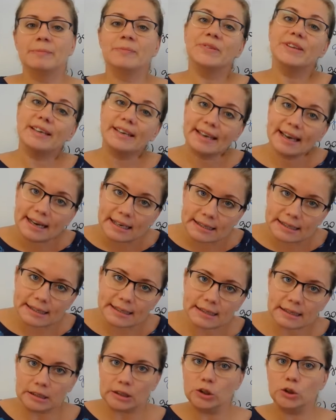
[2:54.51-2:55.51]

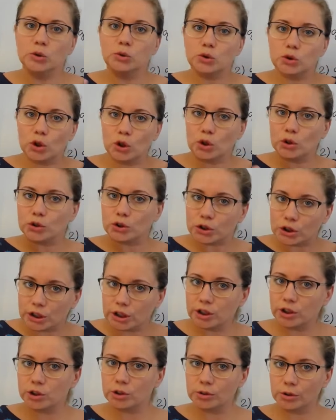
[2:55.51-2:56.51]
Yes, you don't
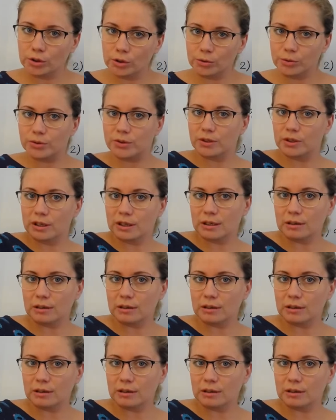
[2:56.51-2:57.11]
need to use